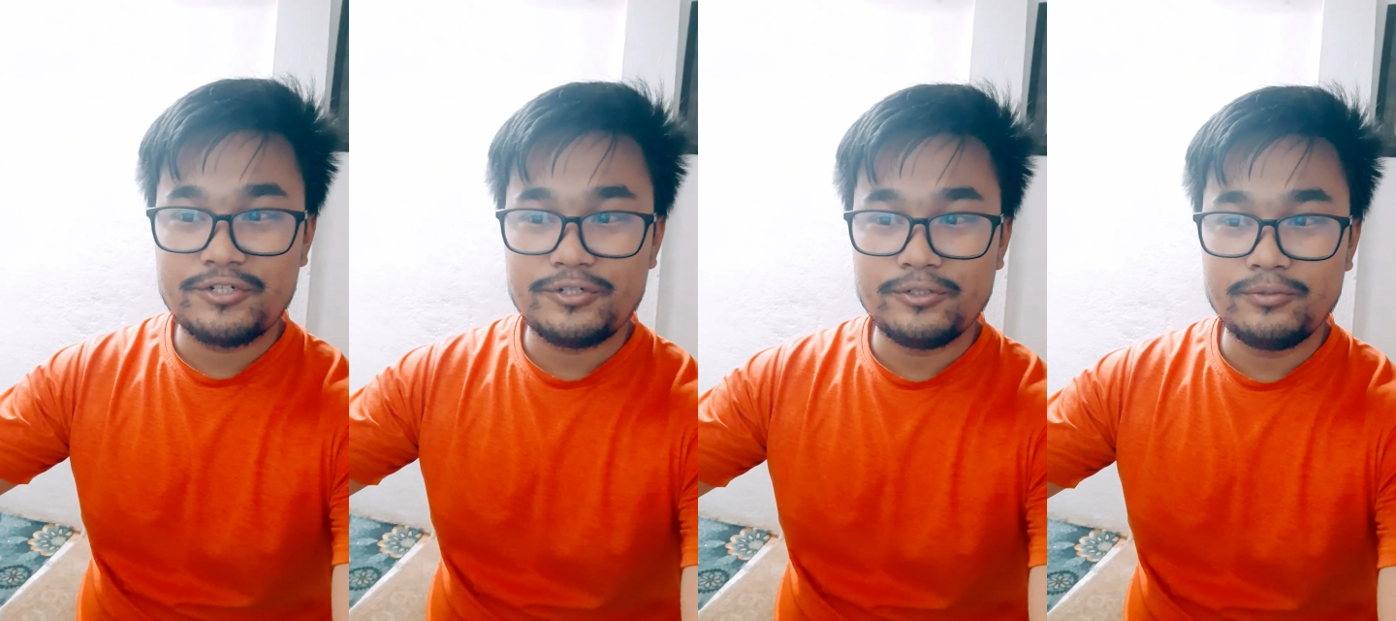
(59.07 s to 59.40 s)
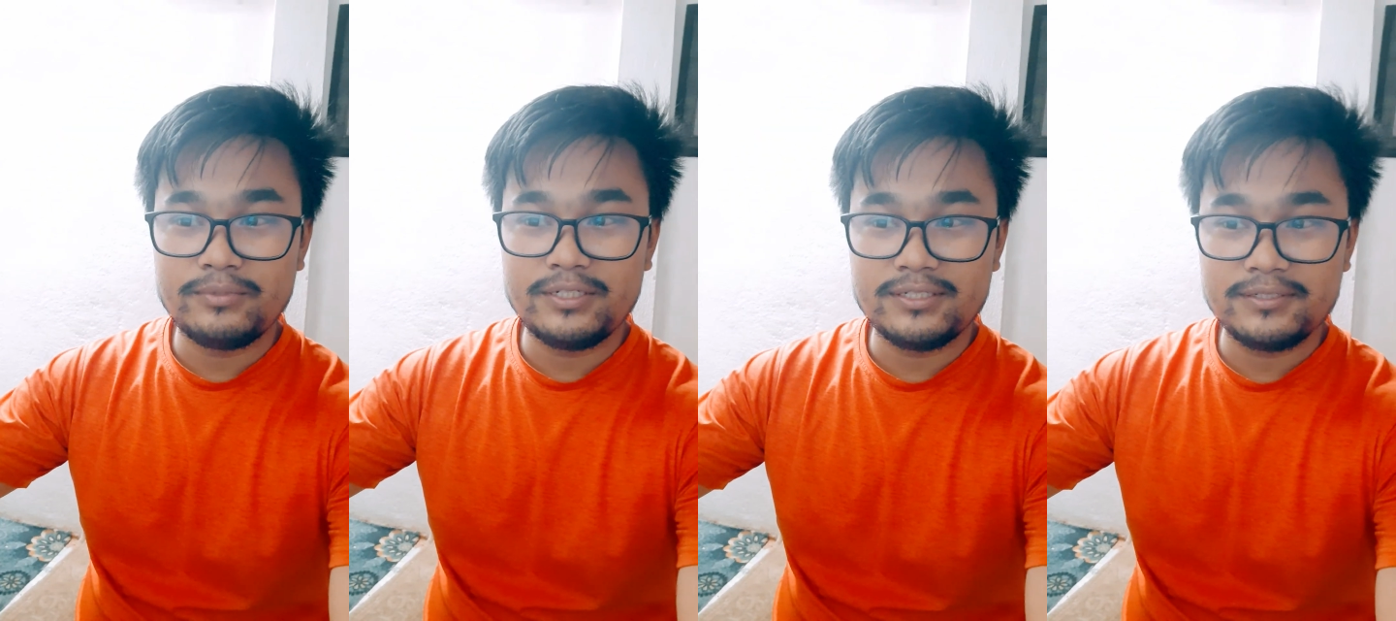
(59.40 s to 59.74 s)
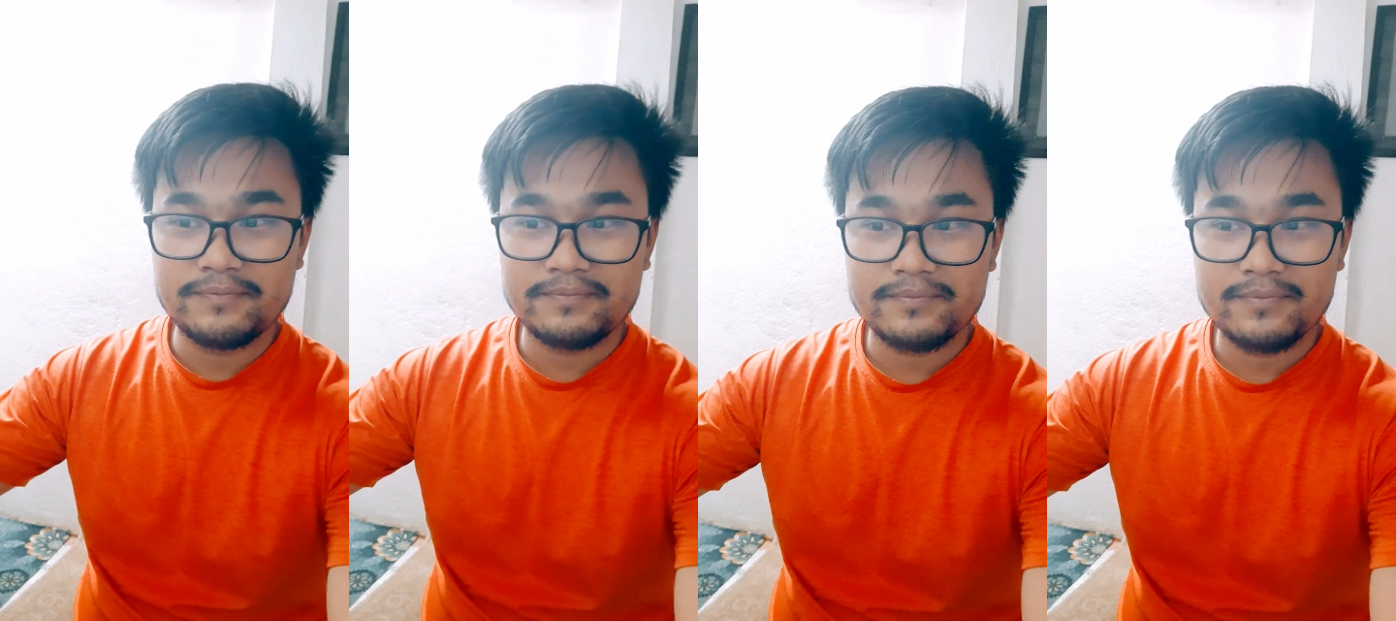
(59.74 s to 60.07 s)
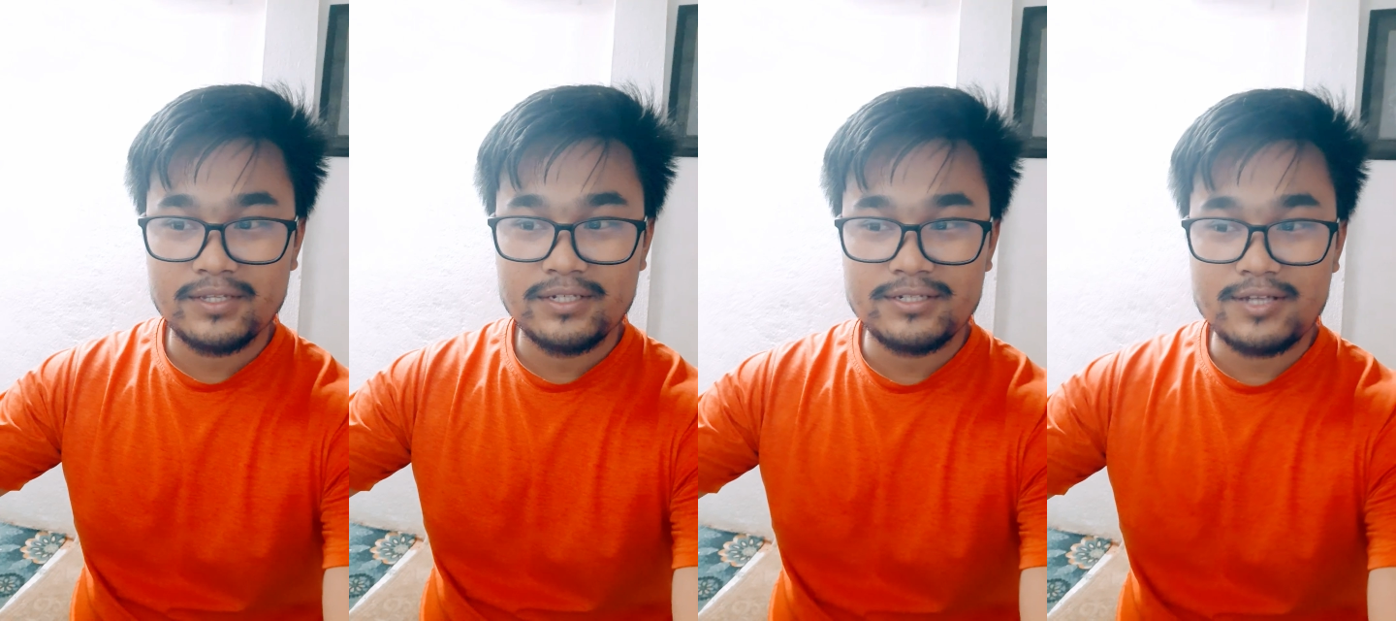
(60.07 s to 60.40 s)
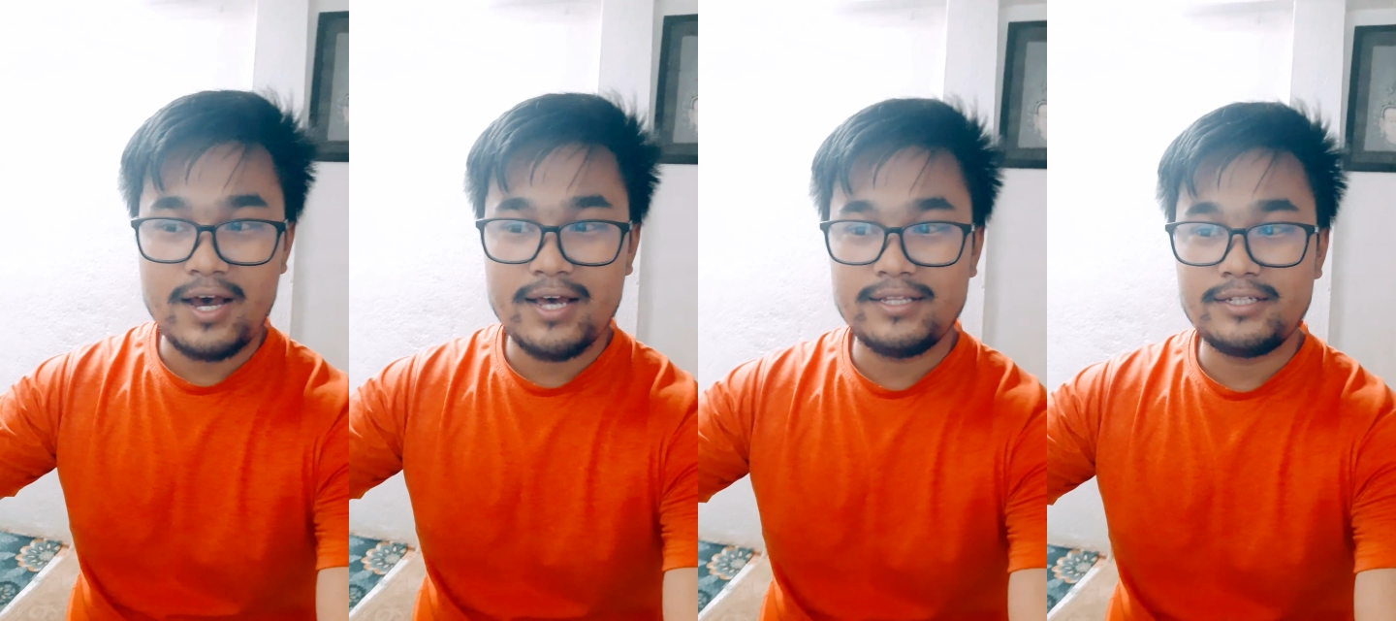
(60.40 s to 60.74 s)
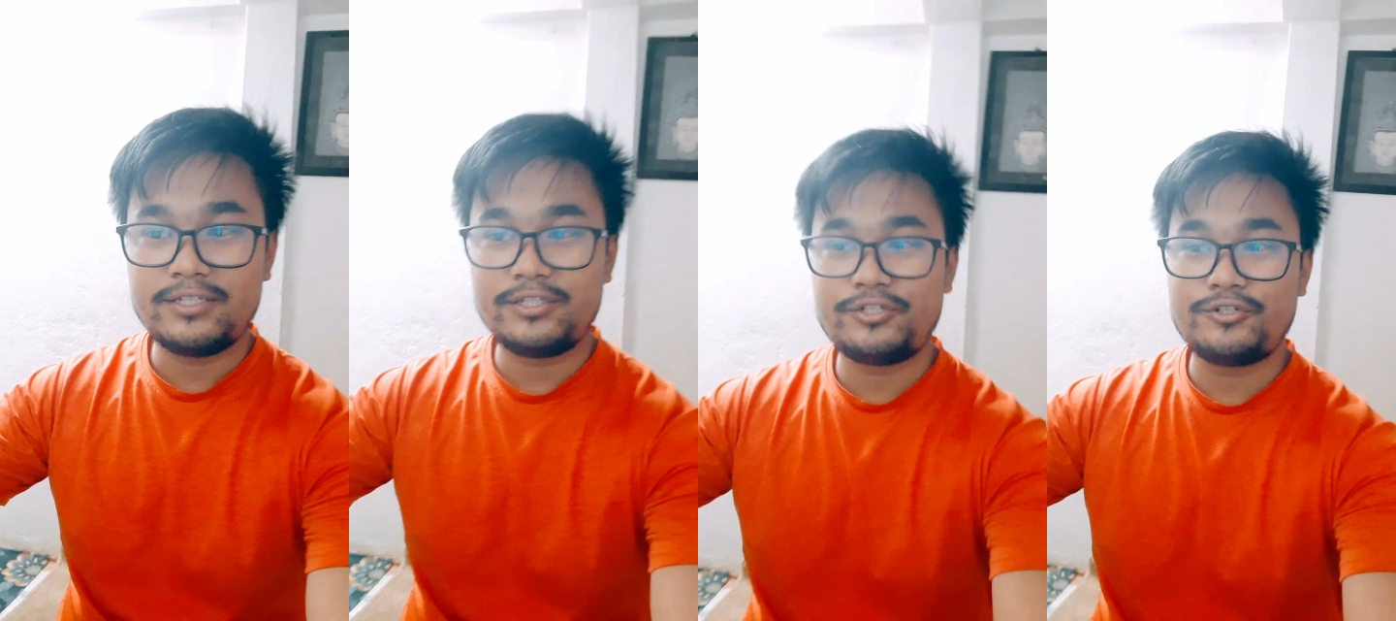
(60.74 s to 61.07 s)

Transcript: Truman signed the